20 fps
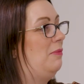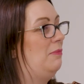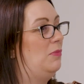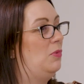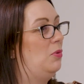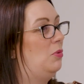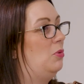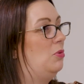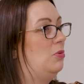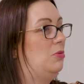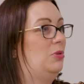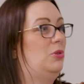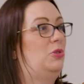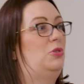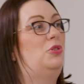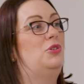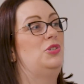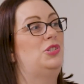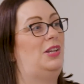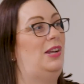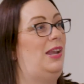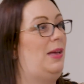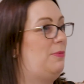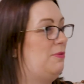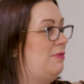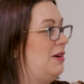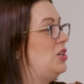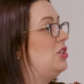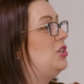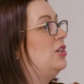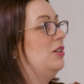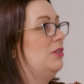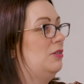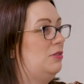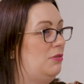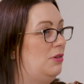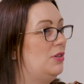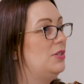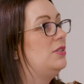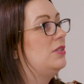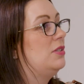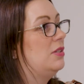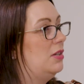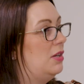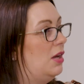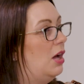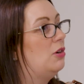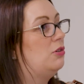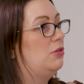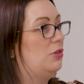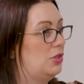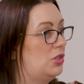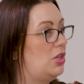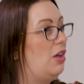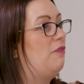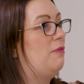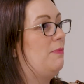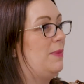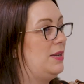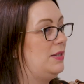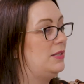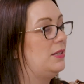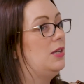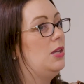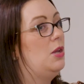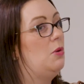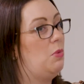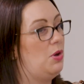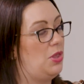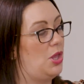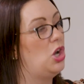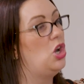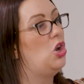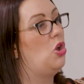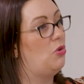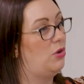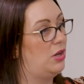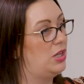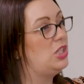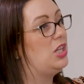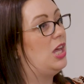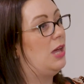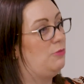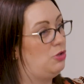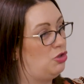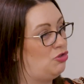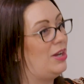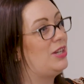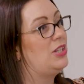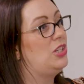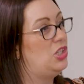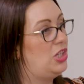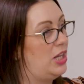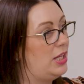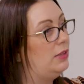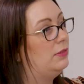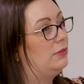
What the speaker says: or cross collaboration across government with a longer term strategy.